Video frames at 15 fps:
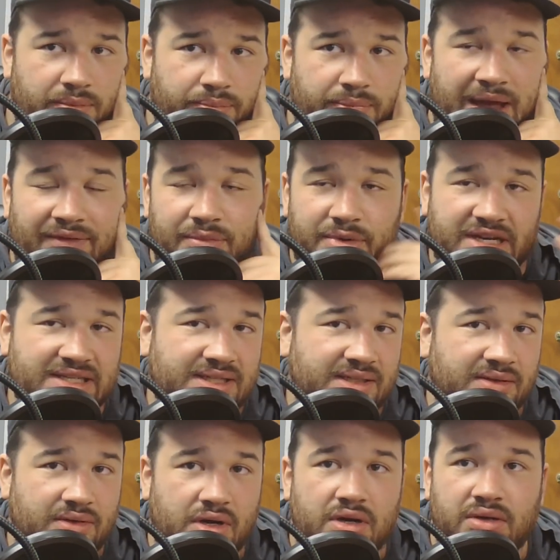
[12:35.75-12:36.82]
everybody's
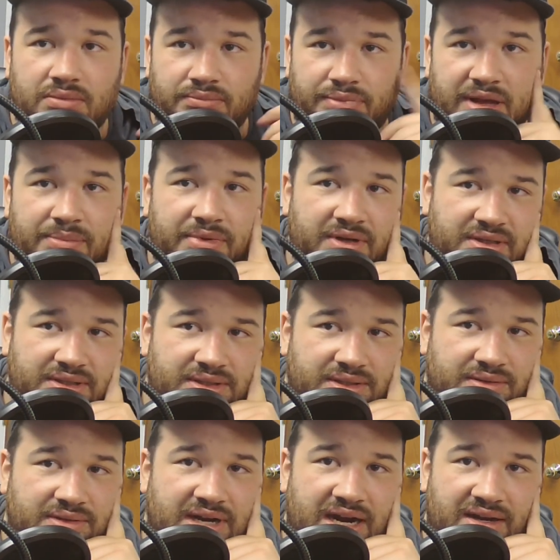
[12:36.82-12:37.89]
still home. People are
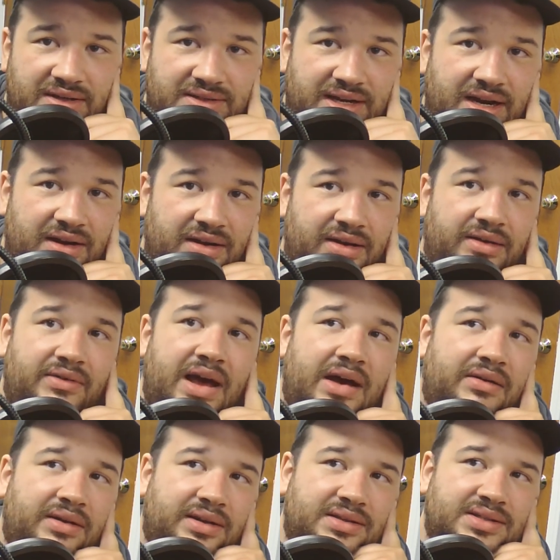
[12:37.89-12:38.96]
still kind of scared to go
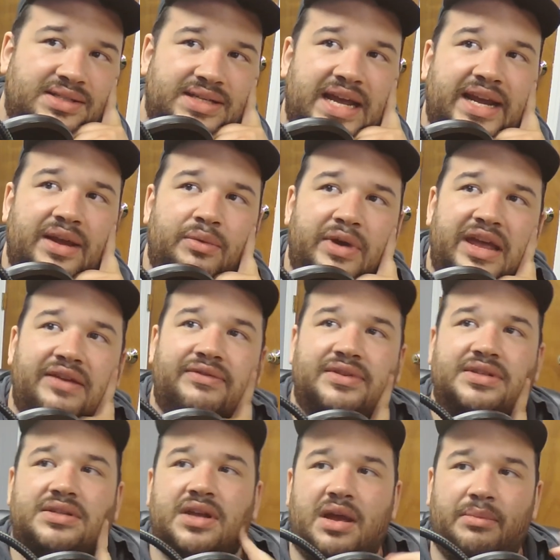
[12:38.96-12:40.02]
out, and second wave
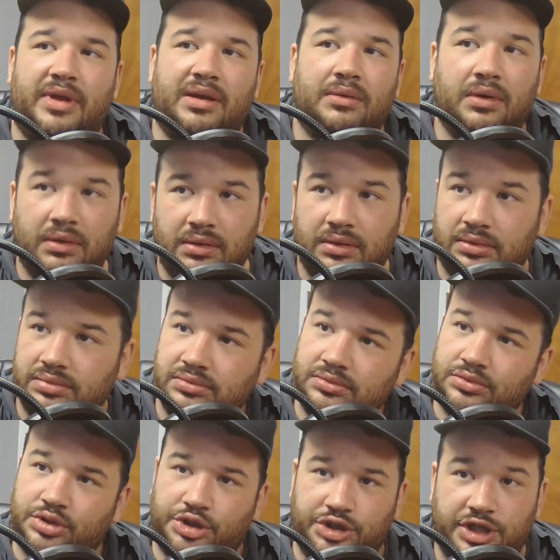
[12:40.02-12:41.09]
is coming. Oh,
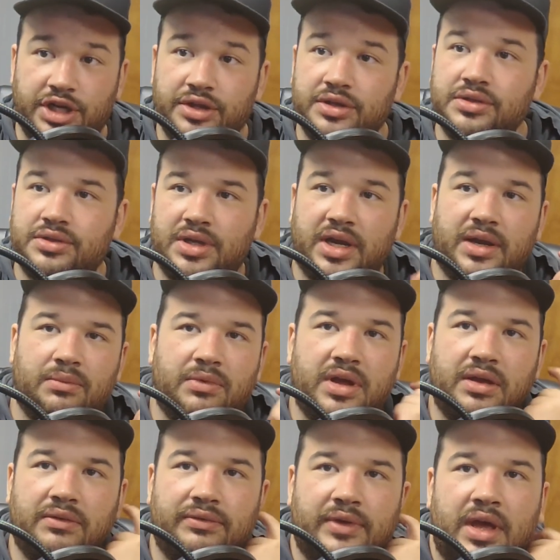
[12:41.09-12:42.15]
shit, the second
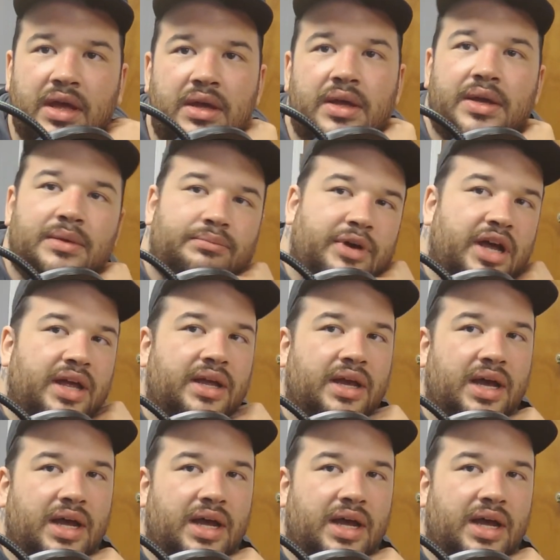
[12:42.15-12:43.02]
wave. But,